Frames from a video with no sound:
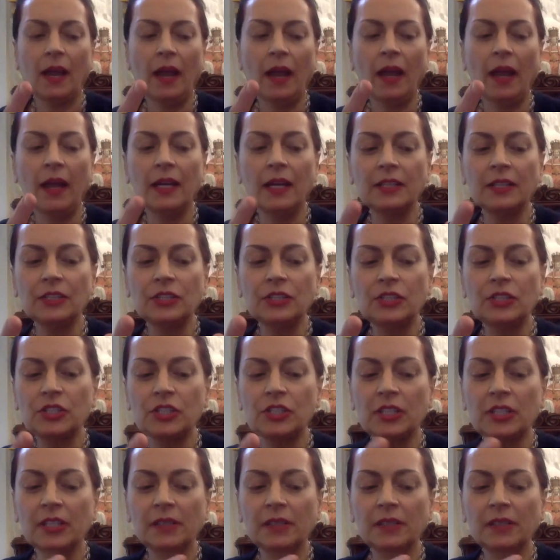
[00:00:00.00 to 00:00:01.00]
And
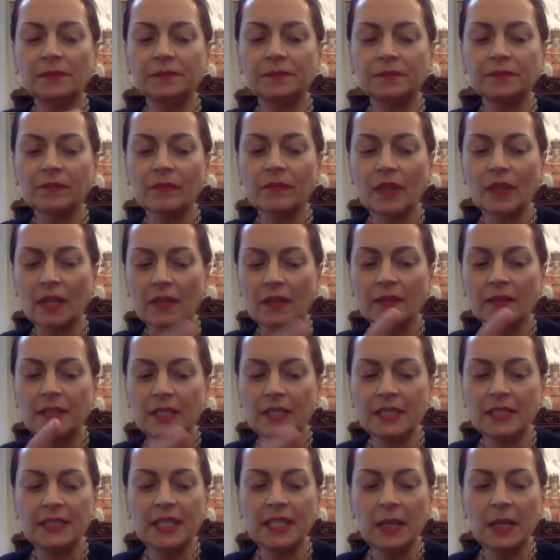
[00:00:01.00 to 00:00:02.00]

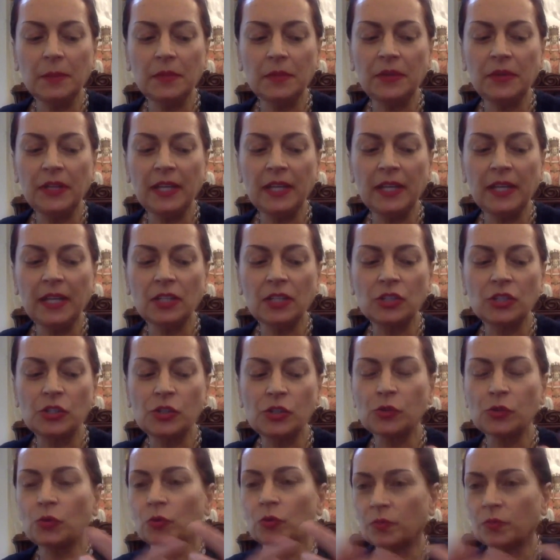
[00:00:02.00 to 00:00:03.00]
the same thing
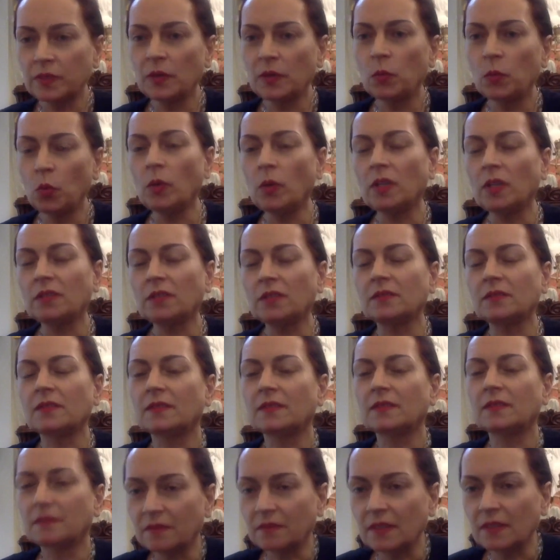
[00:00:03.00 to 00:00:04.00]
to the woman.
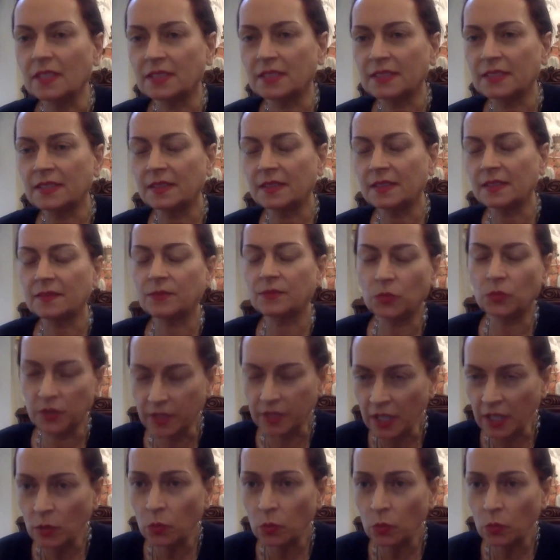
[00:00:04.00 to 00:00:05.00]

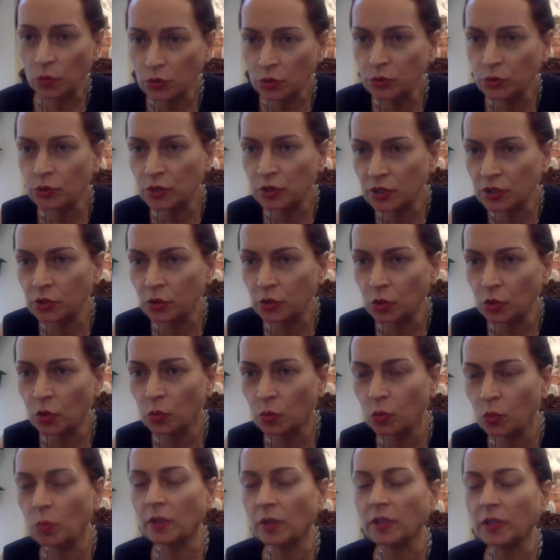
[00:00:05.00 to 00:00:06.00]
They want to destroy
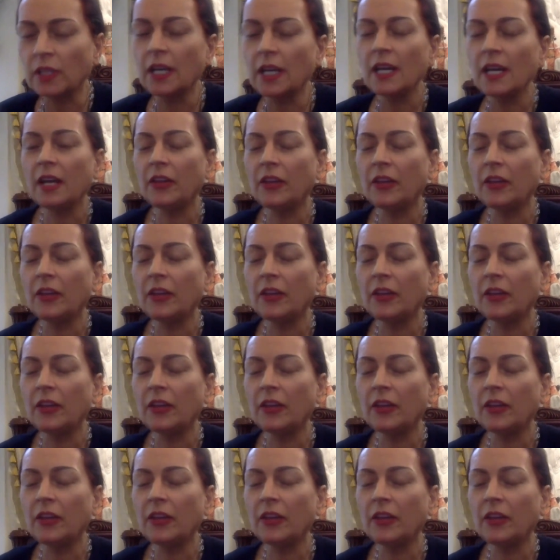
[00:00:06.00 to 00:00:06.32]
woman.